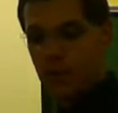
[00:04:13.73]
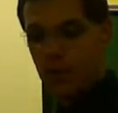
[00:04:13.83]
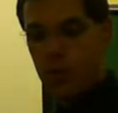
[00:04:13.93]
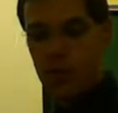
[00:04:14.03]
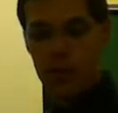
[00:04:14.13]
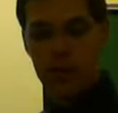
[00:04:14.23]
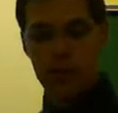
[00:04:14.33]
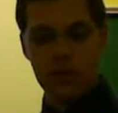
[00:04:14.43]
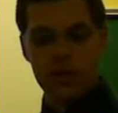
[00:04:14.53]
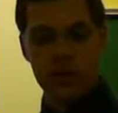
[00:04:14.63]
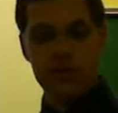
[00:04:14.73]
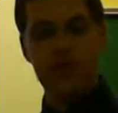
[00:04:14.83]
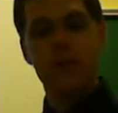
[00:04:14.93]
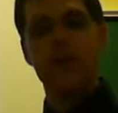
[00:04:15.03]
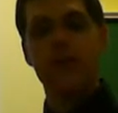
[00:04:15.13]
the well-known
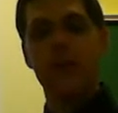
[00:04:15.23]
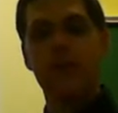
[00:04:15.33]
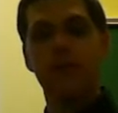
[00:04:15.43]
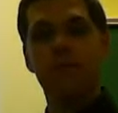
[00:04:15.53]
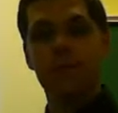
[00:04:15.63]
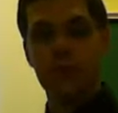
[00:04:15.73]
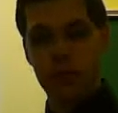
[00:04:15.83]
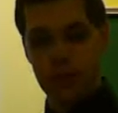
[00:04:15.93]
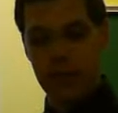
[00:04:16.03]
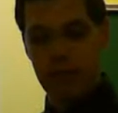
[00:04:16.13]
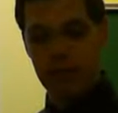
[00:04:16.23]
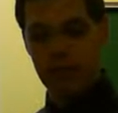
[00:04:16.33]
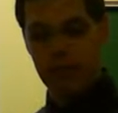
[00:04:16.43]
sense of inferiority.